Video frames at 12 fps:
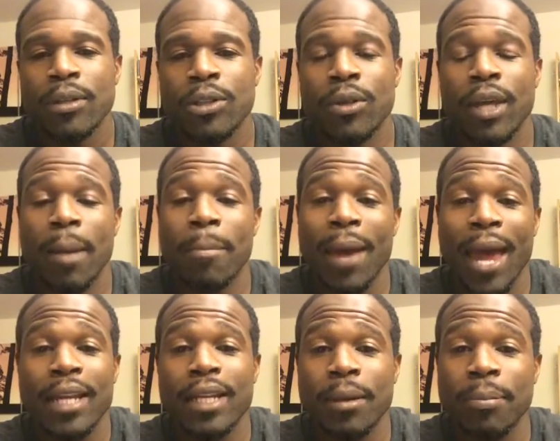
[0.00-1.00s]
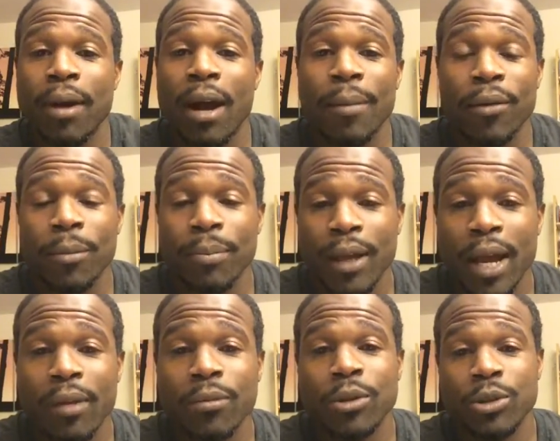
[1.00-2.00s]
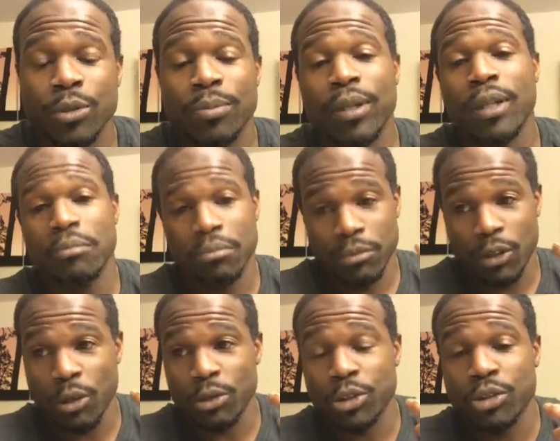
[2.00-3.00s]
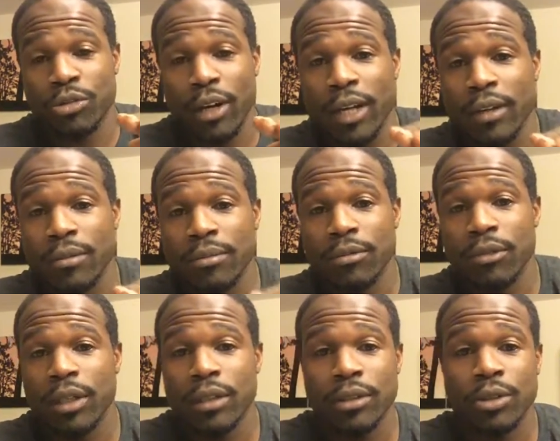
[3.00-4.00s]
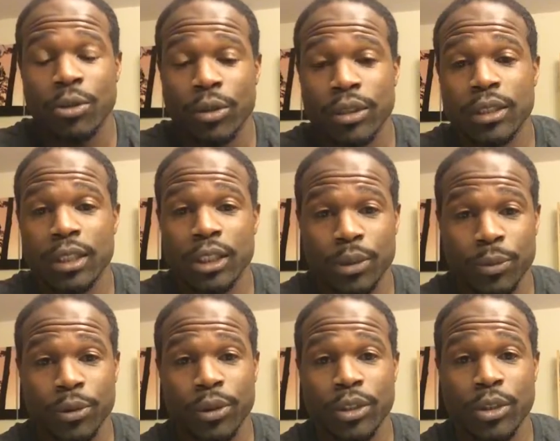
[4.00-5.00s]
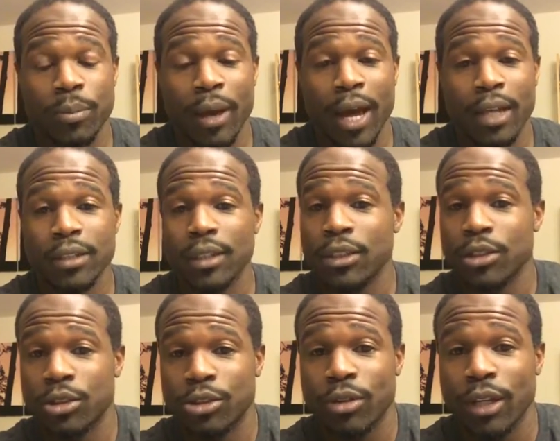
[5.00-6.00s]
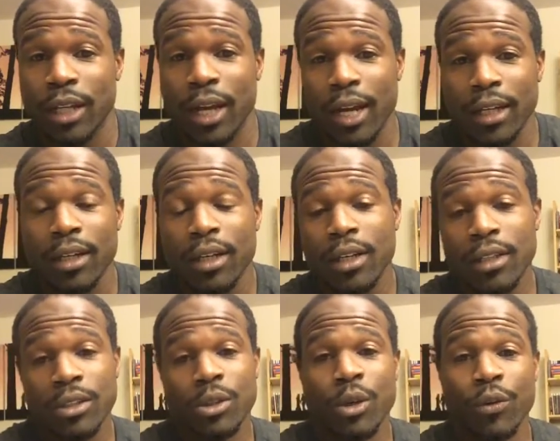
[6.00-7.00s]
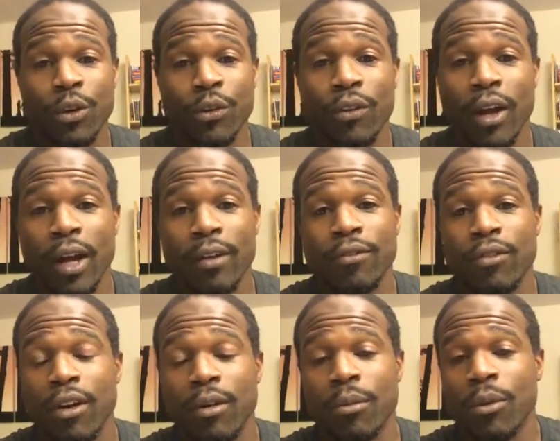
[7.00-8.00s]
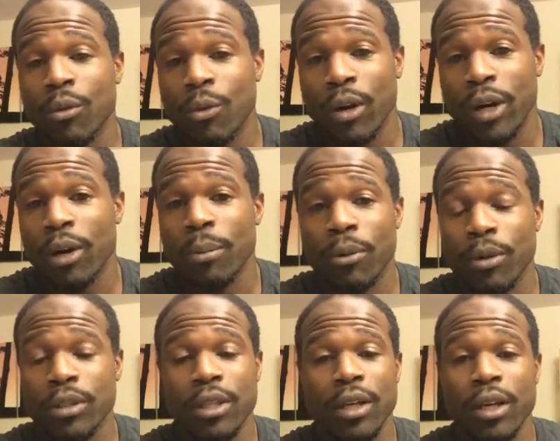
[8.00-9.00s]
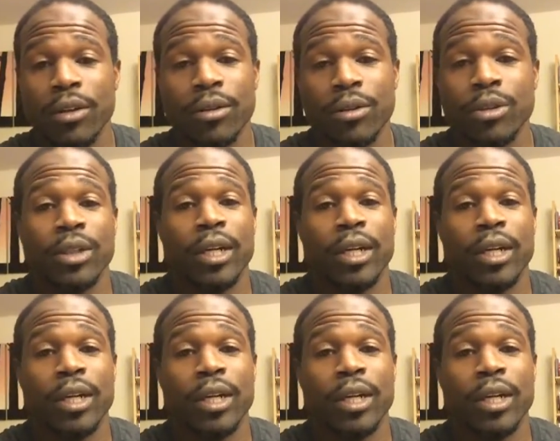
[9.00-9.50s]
So they abandoned the primary plan, which would be go straight. Right? Shortest distance between two paths is a straight line. So if you're flying from one airport to the other, they're